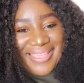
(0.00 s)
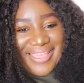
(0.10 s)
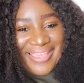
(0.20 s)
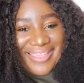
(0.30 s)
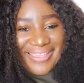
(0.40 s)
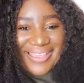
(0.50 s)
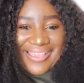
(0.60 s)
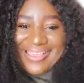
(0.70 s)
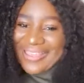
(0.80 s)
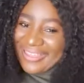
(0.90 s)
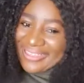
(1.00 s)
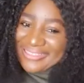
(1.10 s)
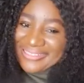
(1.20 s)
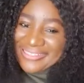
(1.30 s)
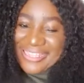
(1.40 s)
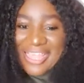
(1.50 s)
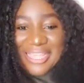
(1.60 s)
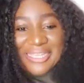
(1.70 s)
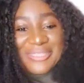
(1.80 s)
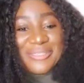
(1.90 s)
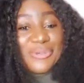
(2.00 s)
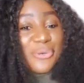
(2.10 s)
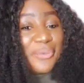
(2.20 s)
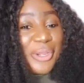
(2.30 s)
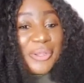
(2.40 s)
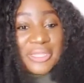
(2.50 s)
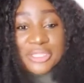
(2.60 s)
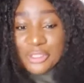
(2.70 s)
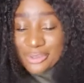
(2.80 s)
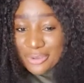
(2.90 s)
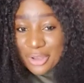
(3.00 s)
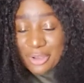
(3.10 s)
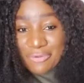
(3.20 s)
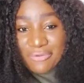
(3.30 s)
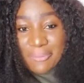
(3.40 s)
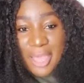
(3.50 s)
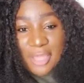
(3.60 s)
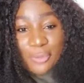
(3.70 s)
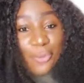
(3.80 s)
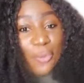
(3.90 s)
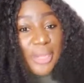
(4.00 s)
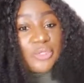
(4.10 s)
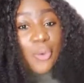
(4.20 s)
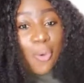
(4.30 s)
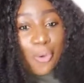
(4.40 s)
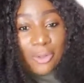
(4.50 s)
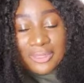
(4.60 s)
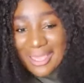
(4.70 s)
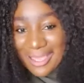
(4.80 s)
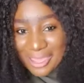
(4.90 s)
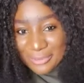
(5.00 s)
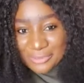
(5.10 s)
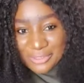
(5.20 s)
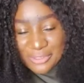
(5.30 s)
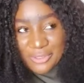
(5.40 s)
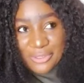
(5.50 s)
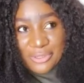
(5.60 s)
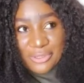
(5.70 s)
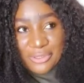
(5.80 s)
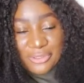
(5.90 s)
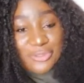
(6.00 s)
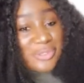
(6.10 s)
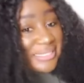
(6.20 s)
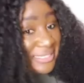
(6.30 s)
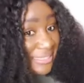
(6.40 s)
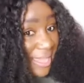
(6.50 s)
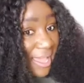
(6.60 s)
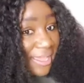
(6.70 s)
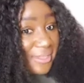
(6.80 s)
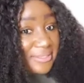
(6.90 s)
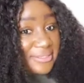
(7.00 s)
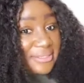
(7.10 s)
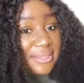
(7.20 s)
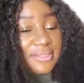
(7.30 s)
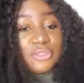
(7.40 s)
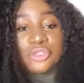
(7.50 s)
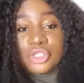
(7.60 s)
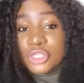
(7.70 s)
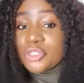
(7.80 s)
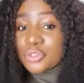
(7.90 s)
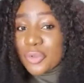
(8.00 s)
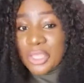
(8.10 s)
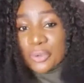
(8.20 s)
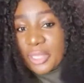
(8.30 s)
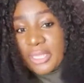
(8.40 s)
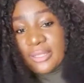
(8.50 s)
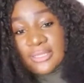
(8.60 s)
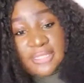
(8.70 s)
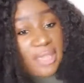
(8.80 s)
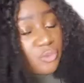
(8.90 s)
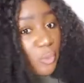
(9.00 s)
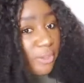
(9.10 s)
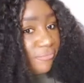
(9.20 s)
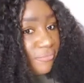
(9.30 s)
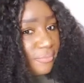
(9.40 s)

Hi guys. So we bring you the story of a man who went all out to disguise just so he could kill his ex-wife.